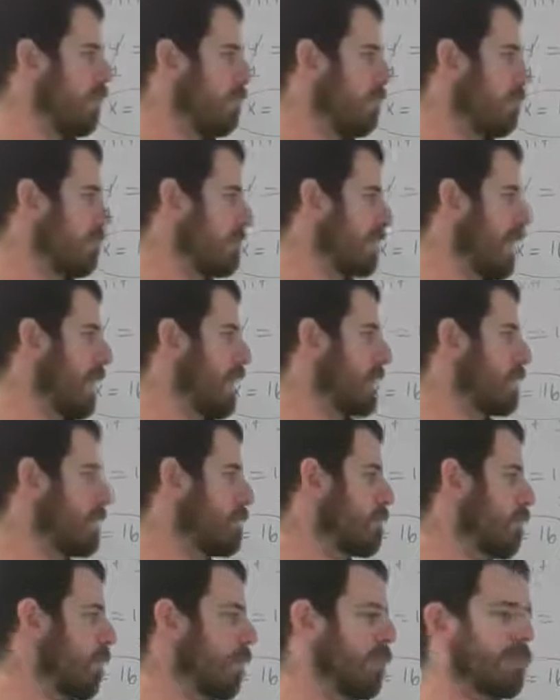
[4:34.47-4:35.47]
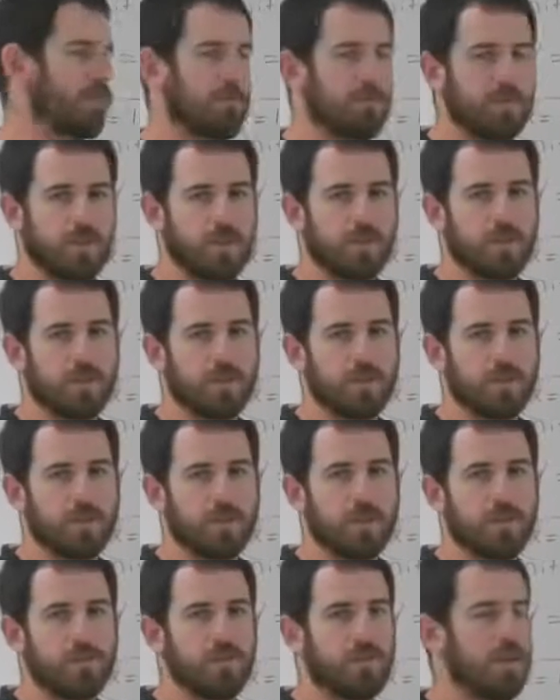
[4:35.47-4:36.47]
Well, 10 is farther from 0 than
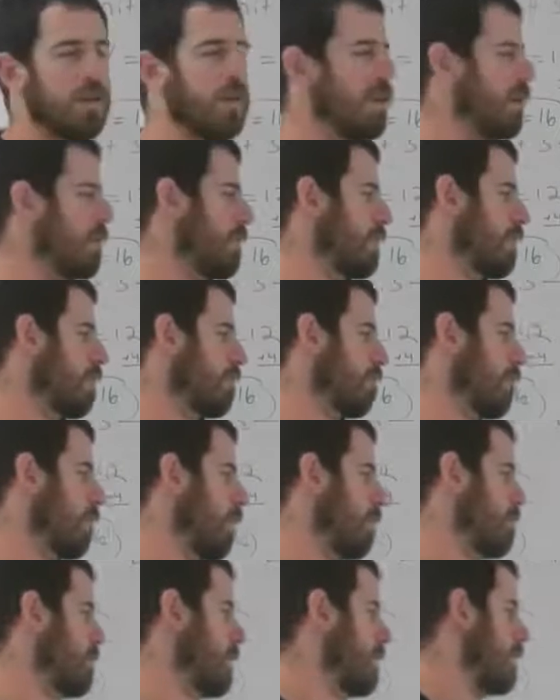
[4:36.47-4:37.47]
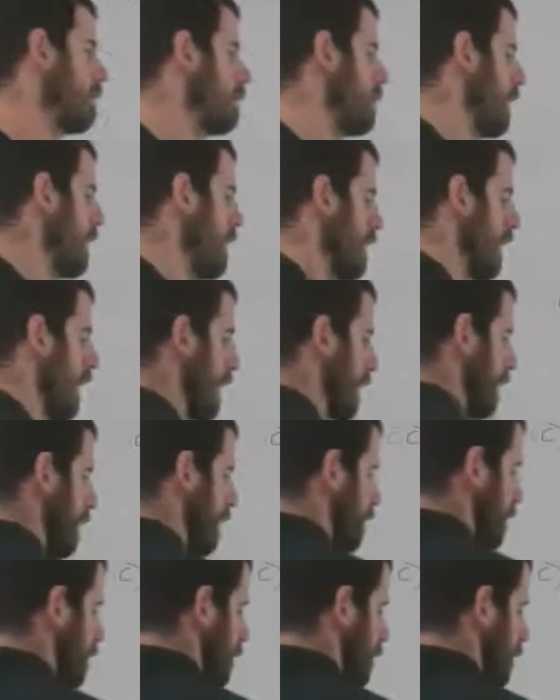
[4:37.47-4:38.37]
2, therefore I'm going to keep that negative.